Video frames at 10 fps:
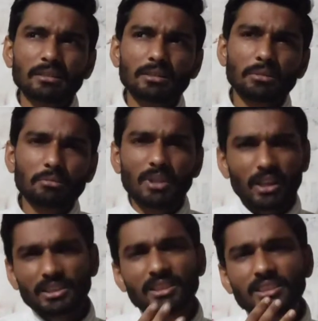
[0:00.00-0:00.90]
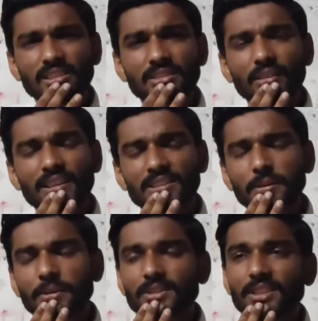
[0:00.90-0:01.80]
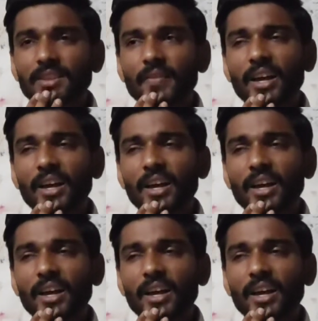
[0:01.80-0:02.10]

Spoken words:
So I think this was the question.